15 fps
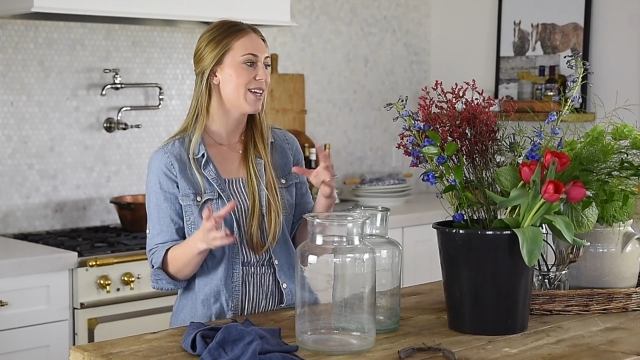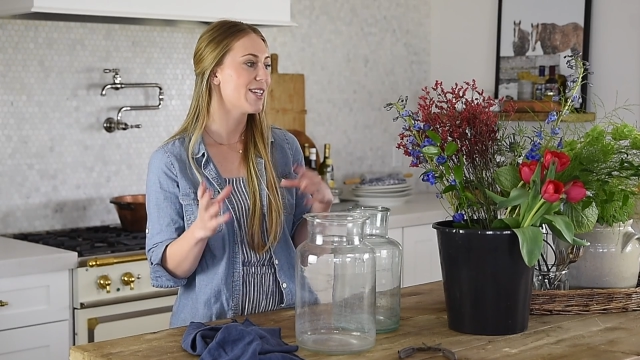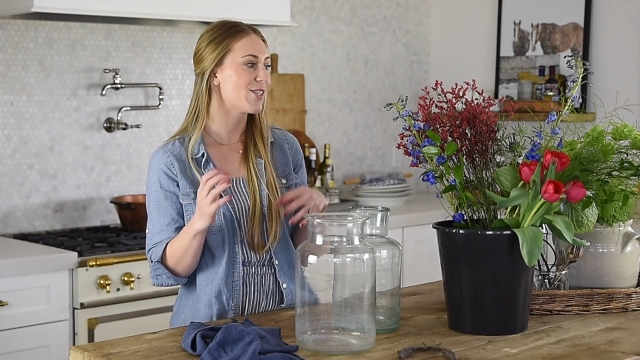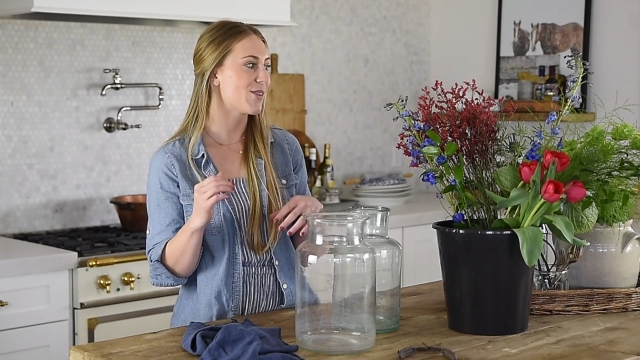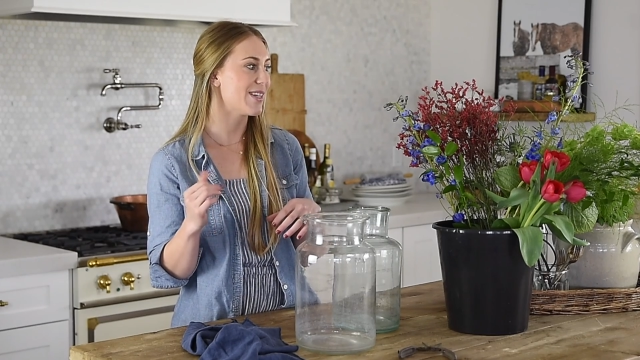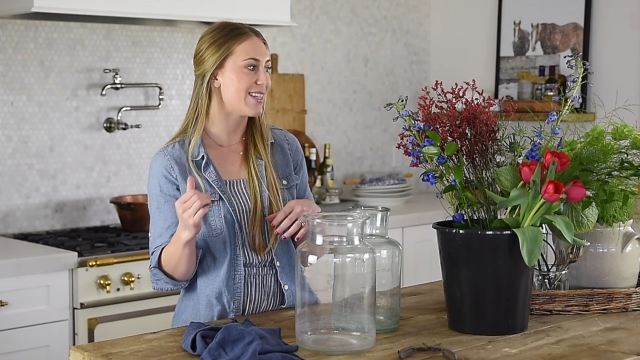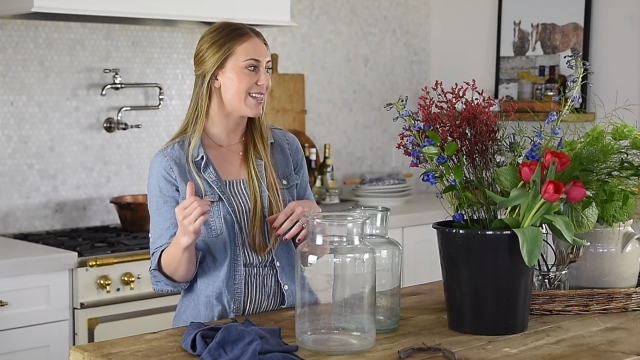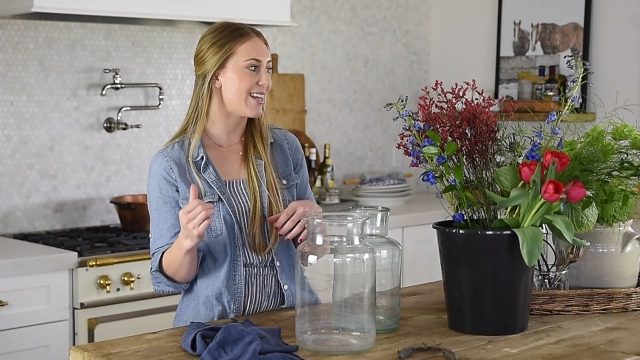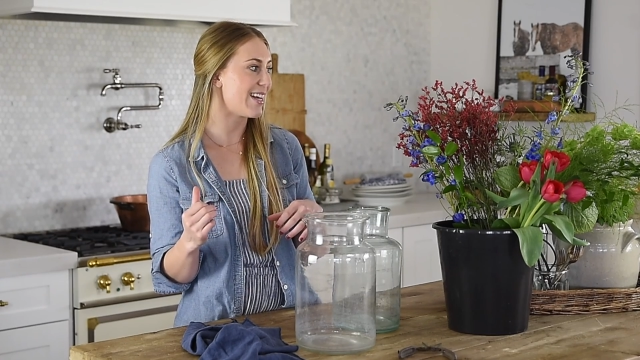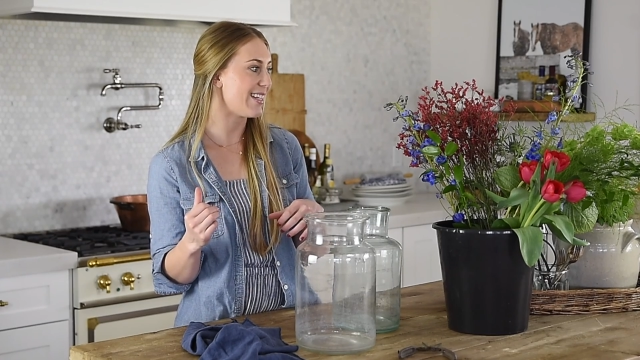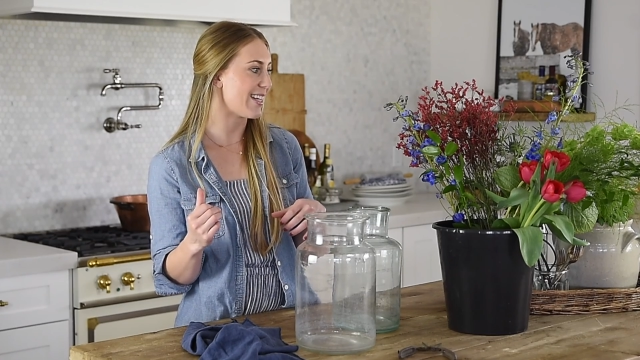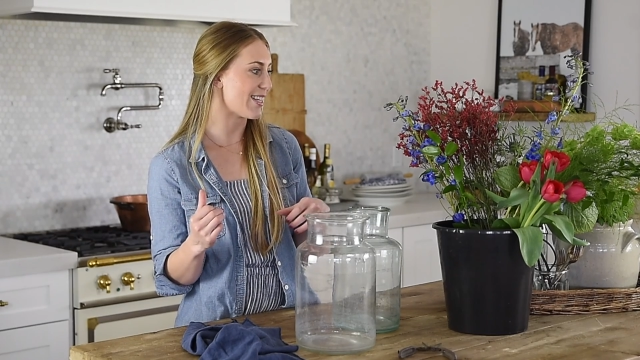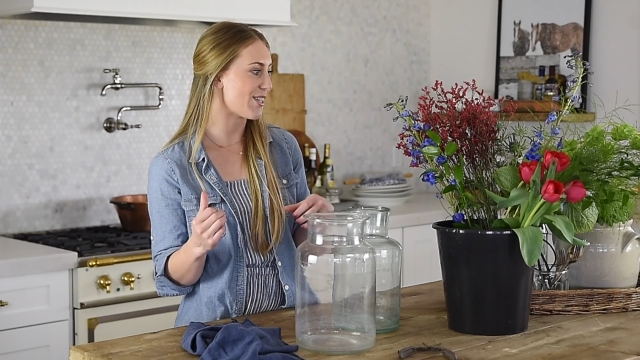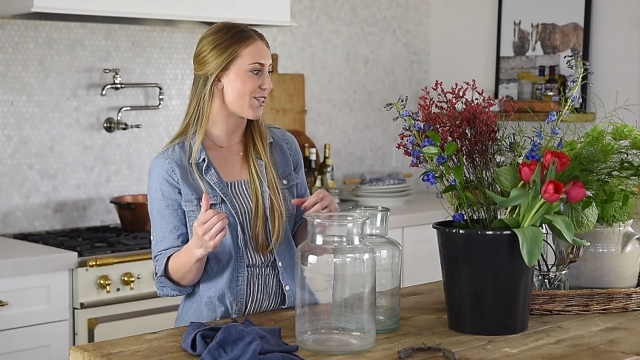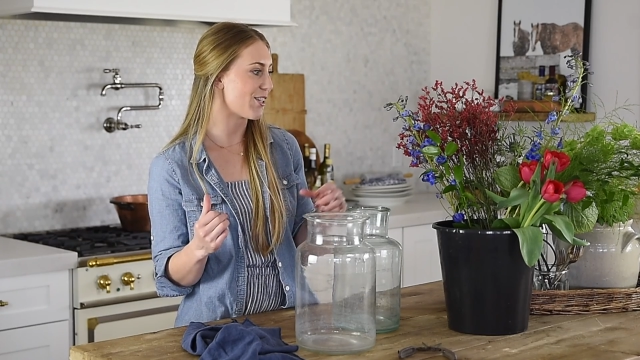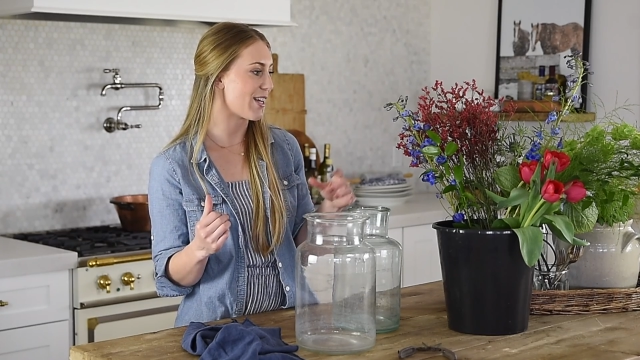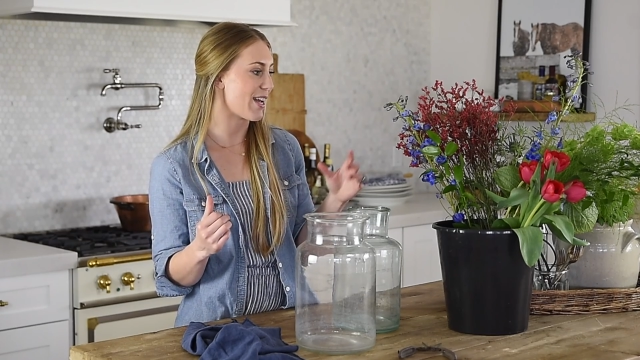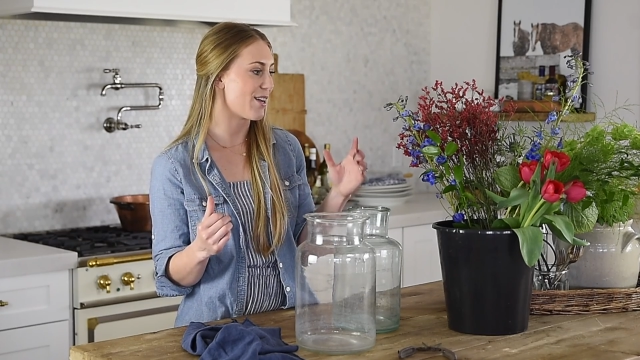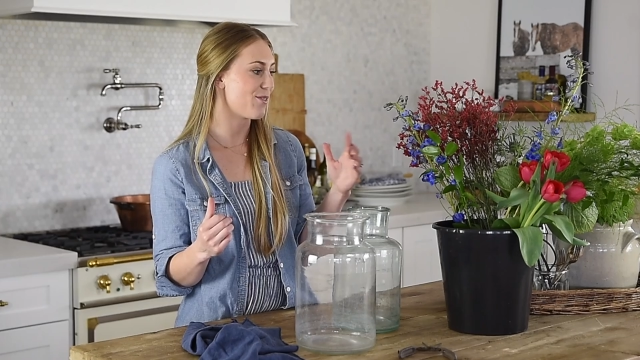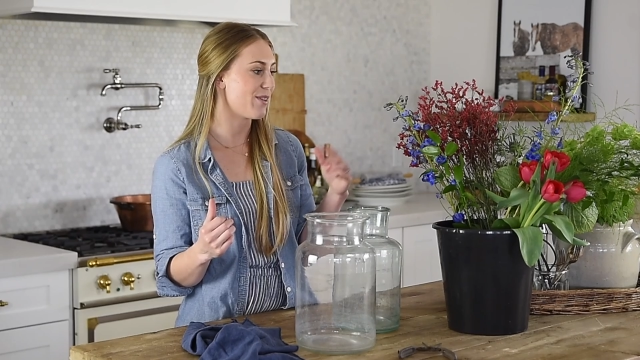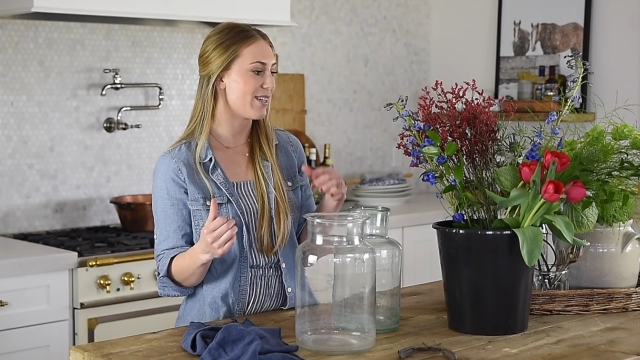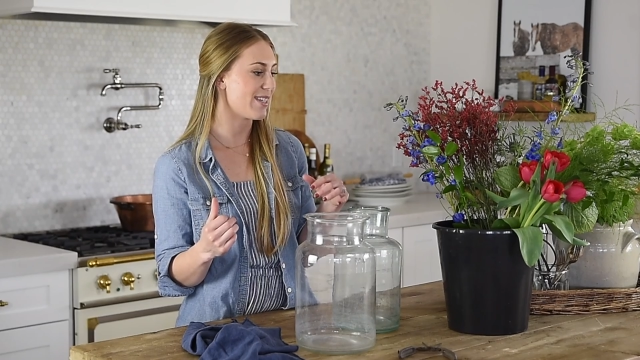So I did that
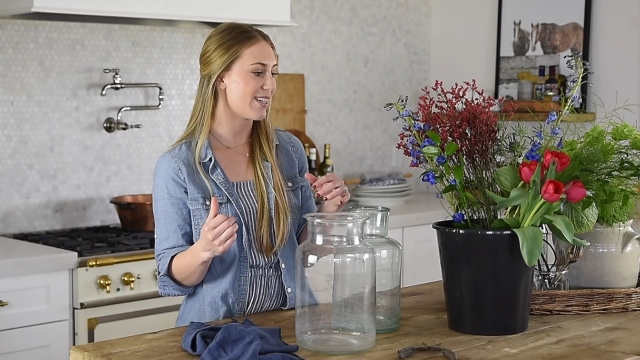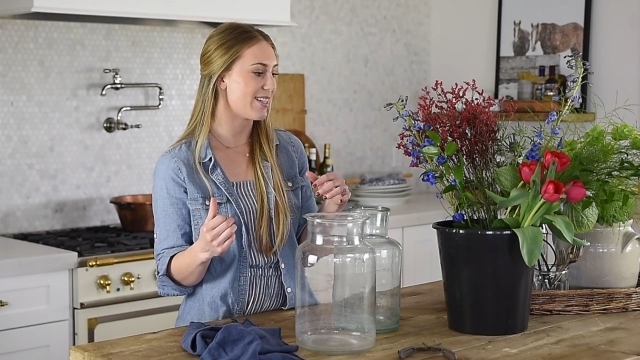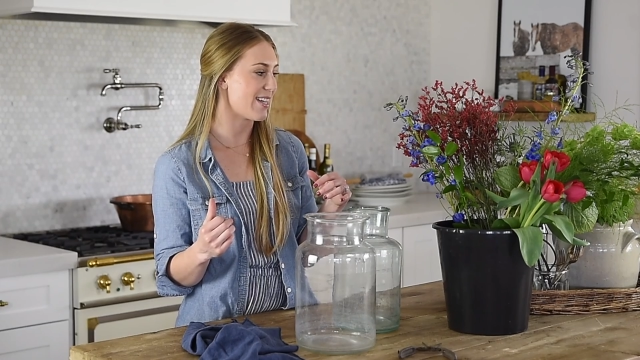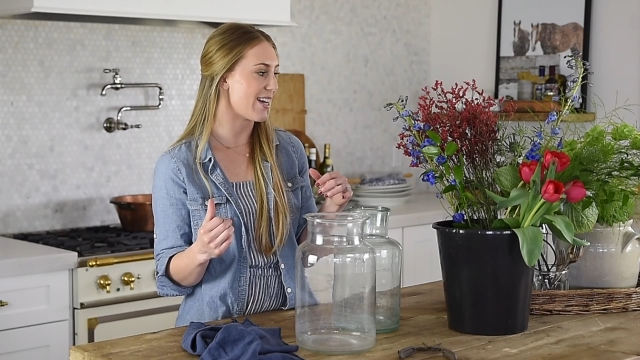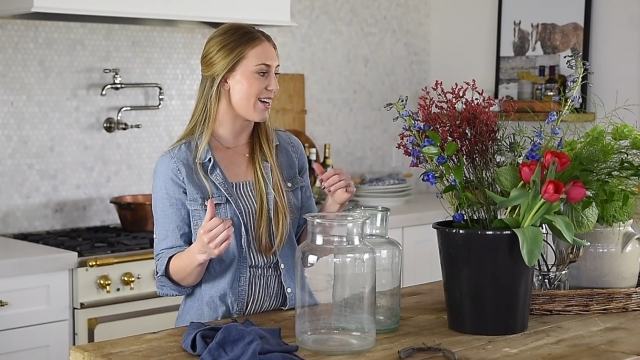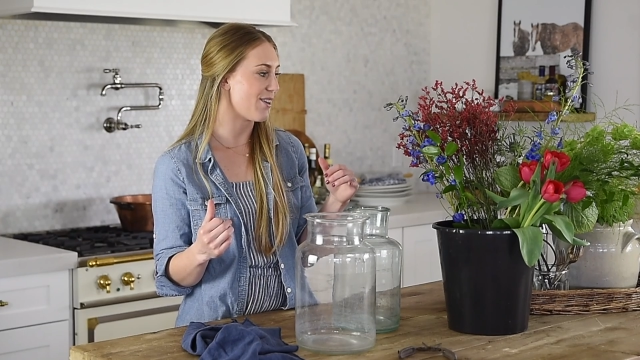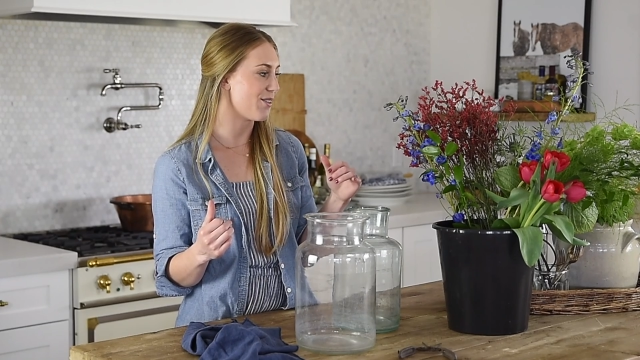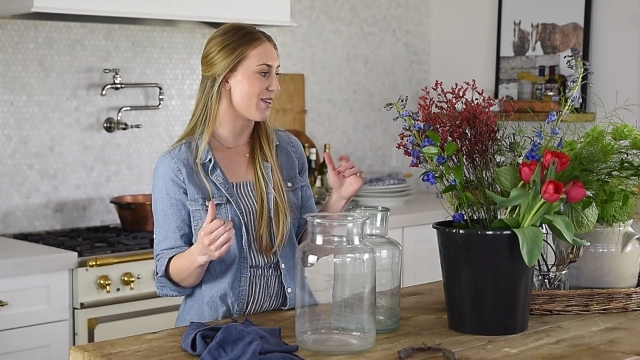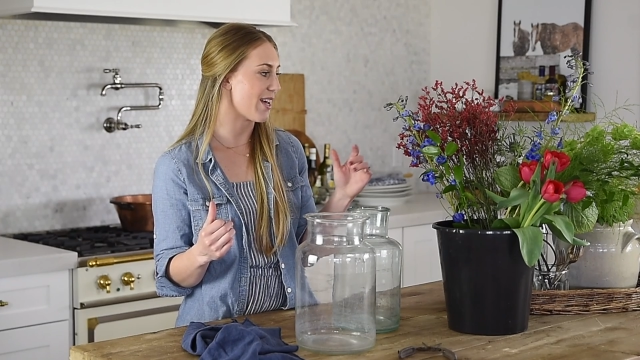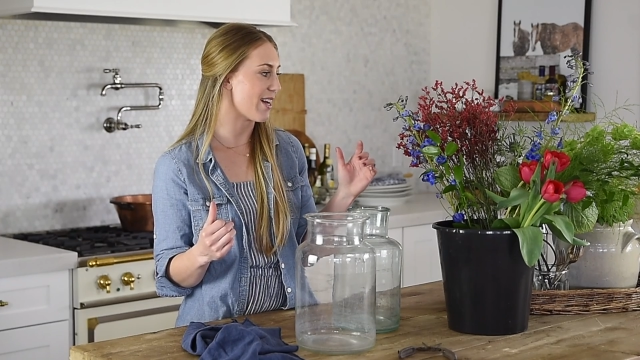yesterday. I went to town